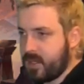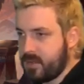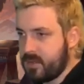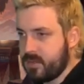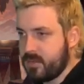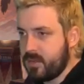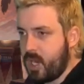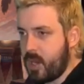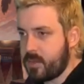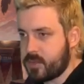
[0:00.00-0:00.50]

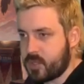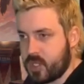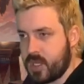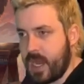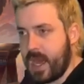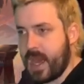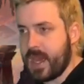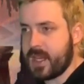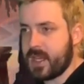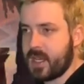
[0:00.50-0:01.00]
option
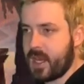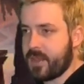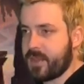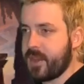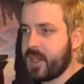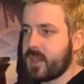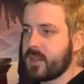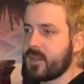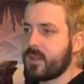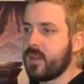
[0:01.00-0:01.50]
A, I
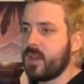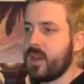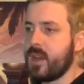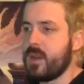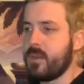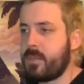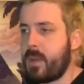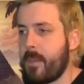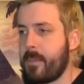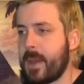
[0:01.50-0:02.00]
think,
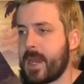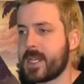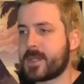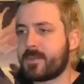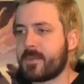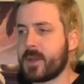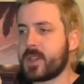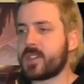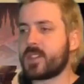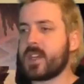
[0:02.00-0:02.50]
but B is
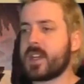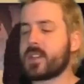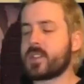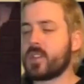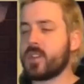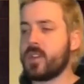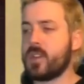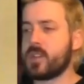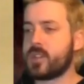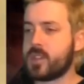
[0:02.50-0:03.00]
pretty sick too.